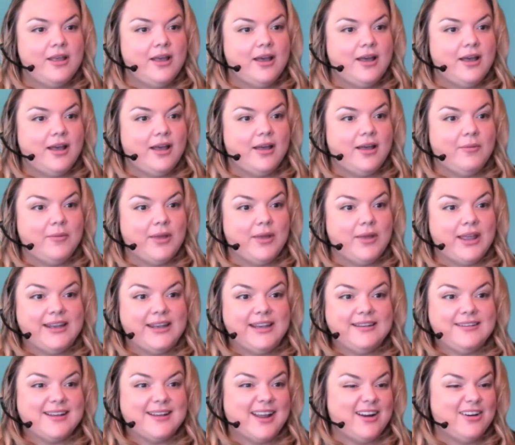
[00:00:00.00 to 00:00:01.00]
an
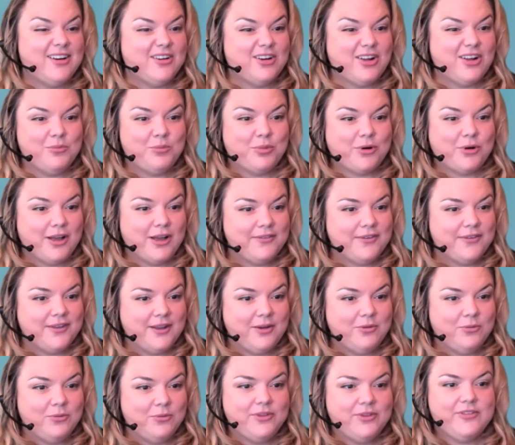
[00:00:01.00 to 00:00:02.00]
entire
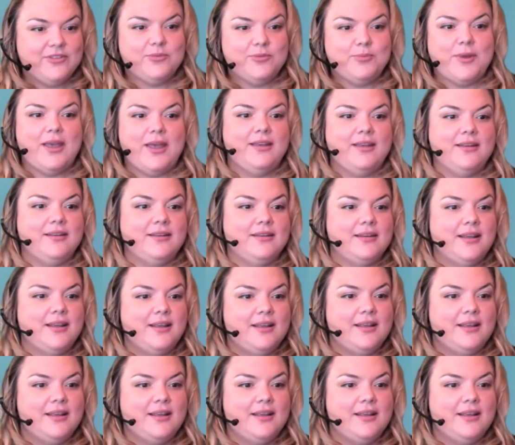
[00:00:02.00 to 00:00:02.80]
nonprofit would spend